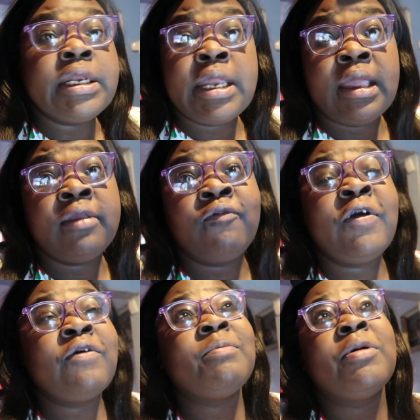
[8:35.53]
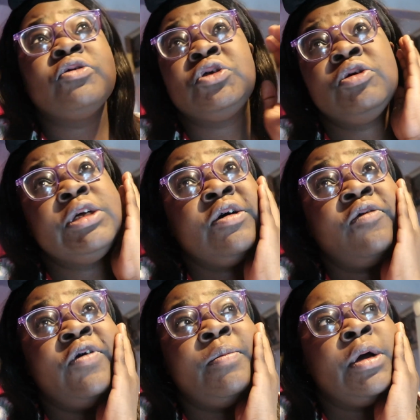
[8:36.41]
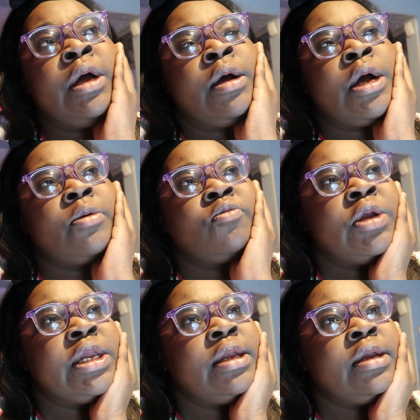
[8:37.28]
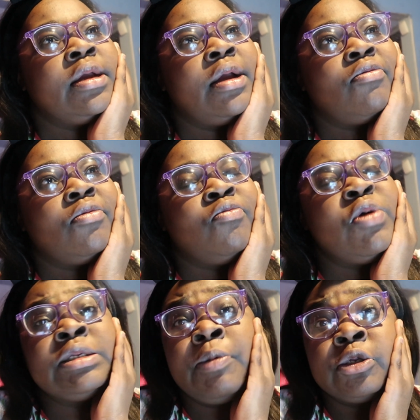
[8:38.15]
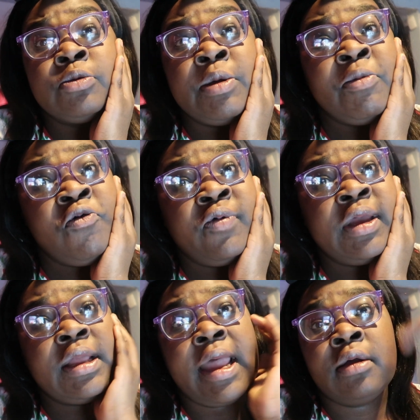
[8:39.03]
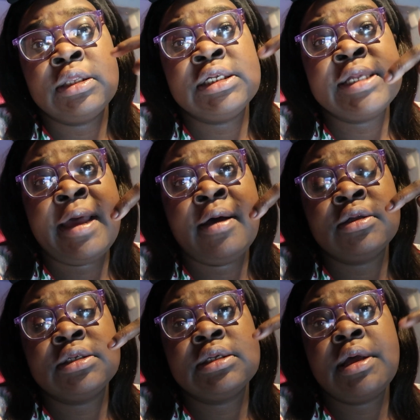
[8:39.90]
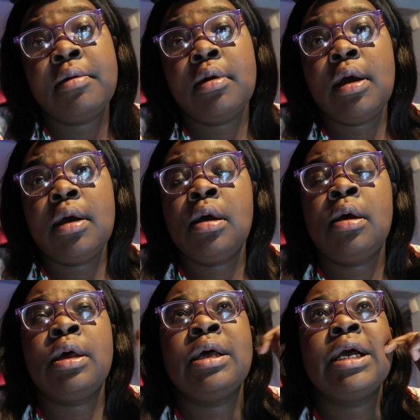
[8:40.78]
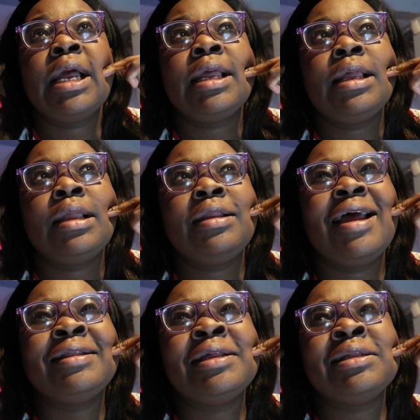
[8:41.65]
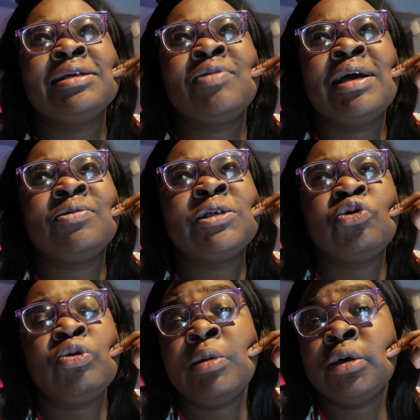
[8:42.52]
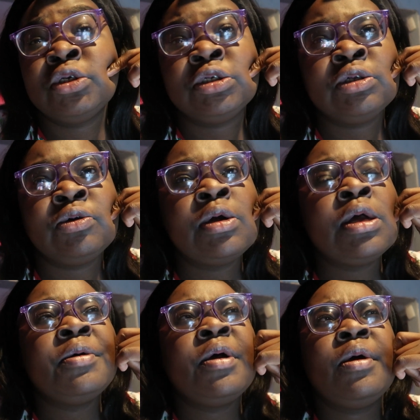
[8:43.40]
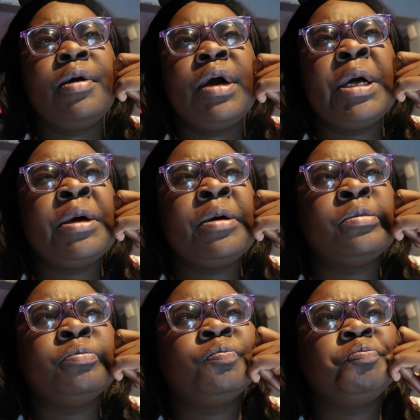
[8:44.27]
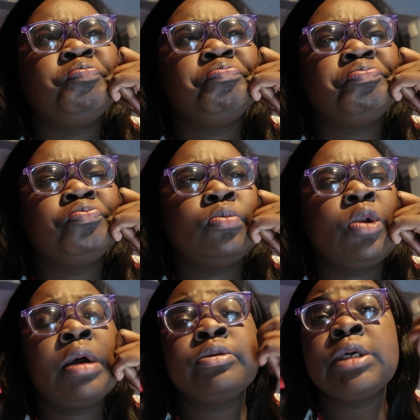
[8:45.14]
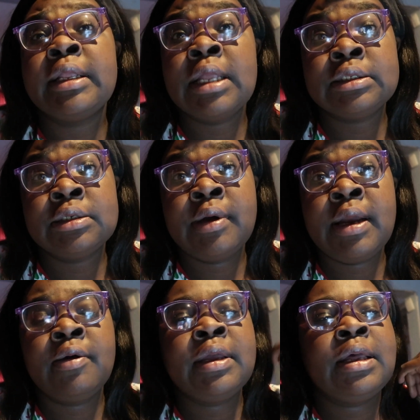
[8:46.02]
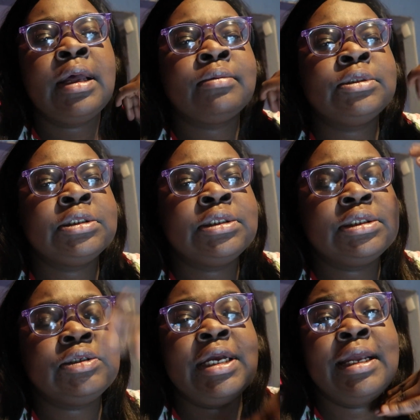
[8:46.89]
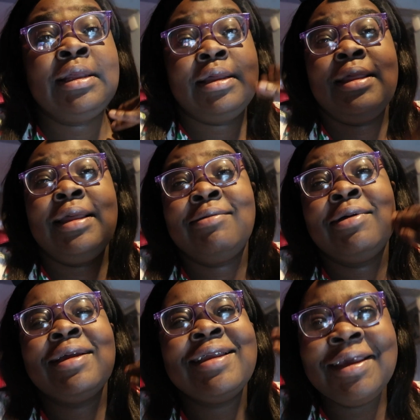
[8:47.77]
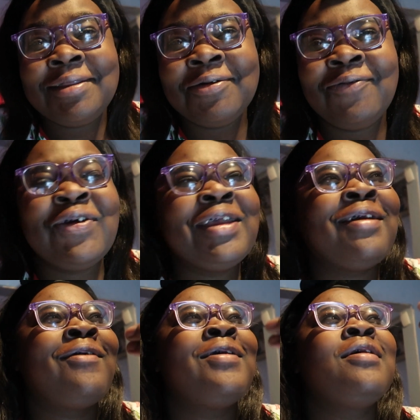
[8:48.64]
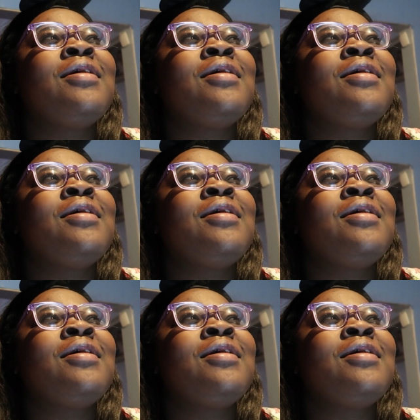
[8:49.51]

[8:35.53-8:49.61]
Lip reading: It's very emotional in November. We supposed to be moving out this house. I think that's why it was so emotional. I'm trying not to cry on here. I'm just trying to get through the video.